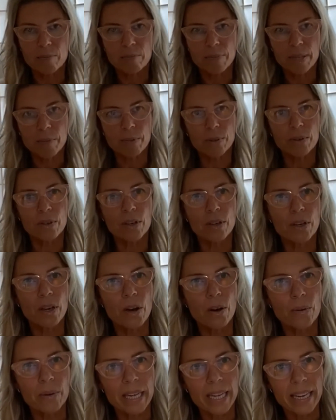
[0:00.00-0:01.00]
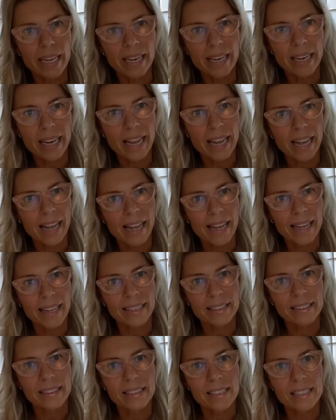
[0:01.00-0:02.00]
people can go in
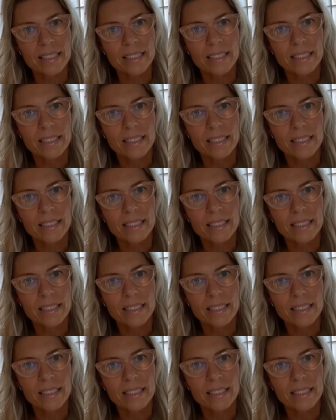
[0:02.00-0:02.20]
and